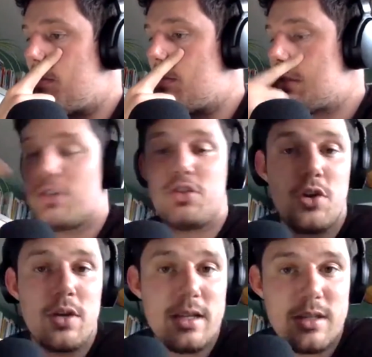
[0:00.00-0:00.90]
So
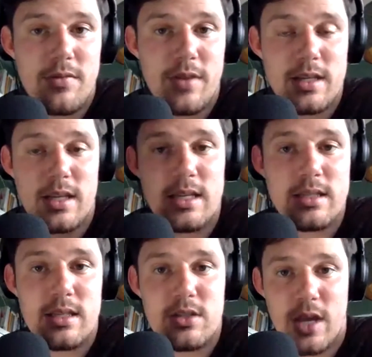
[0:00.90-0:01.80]
Joe gets convicted.
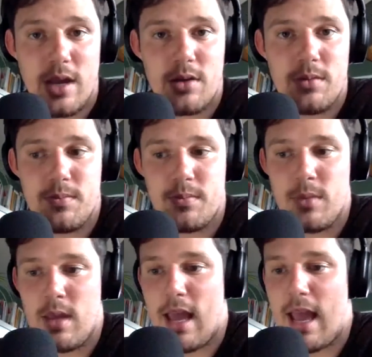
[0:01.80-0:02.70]
He's in jail,
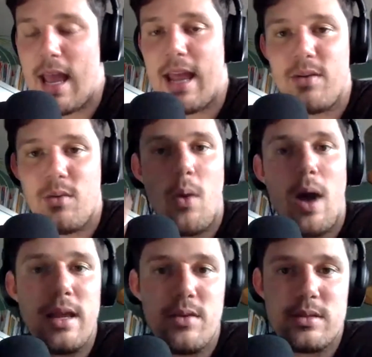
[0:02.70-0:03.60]
and
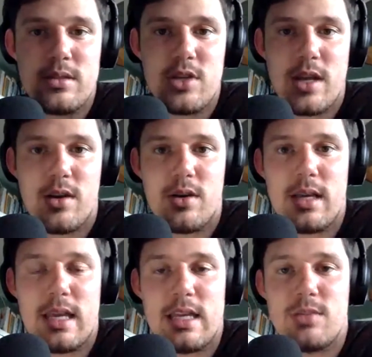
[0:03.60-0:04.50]
while he was in jail,
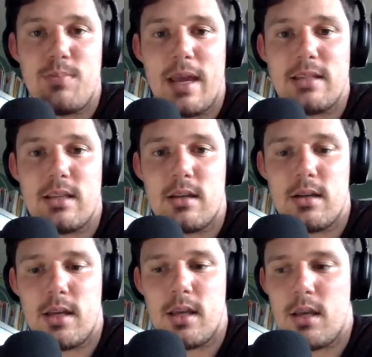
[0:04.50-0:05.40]
he's
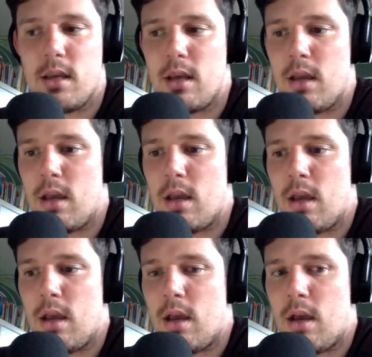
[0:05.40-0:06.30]
basically
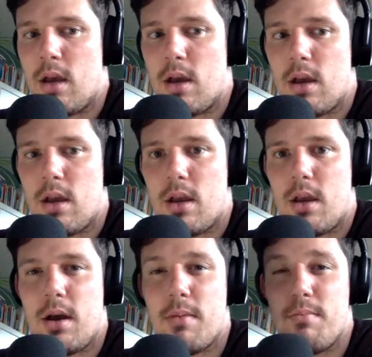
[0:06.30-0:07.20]

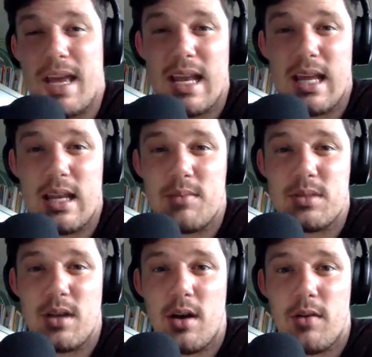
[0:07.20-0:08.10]
committed
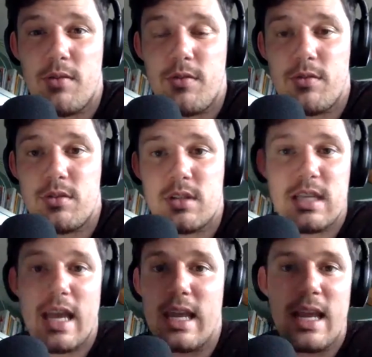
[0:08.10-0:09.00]
himself to
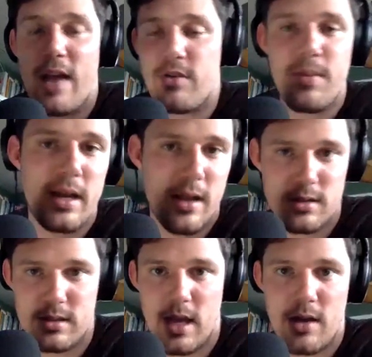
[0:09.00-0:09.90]
taking everybody
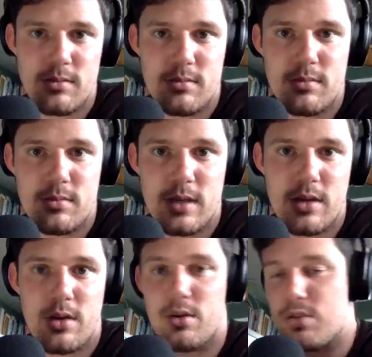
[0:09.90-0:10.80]
else down, like
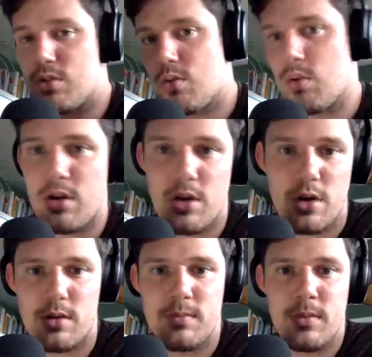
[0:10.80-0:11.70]
a little schoolgirl.